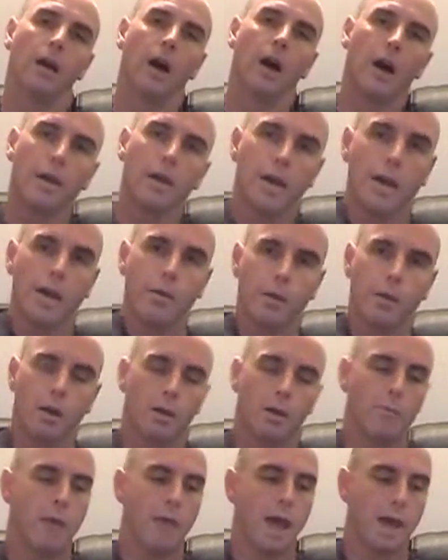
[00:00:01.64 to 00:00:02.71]
Okay,
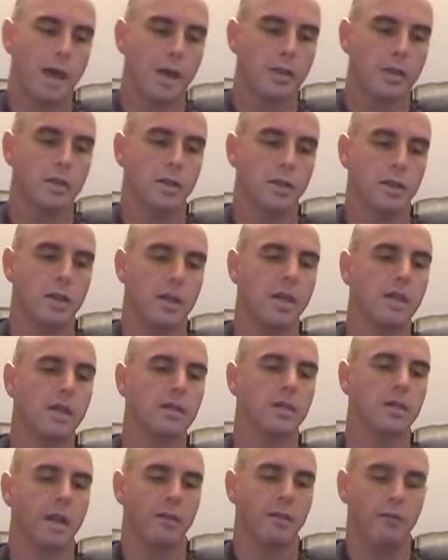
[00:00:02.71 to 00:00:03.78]
welcome back. So here's a